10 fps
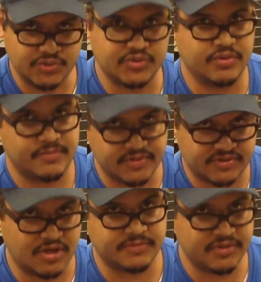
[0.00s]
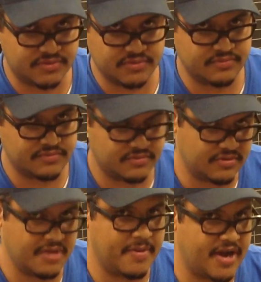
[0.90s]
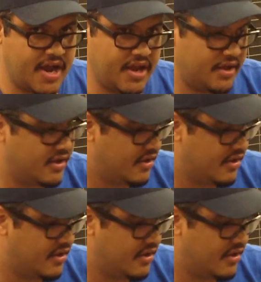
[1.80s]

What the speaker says: so it's something to keep an eye on.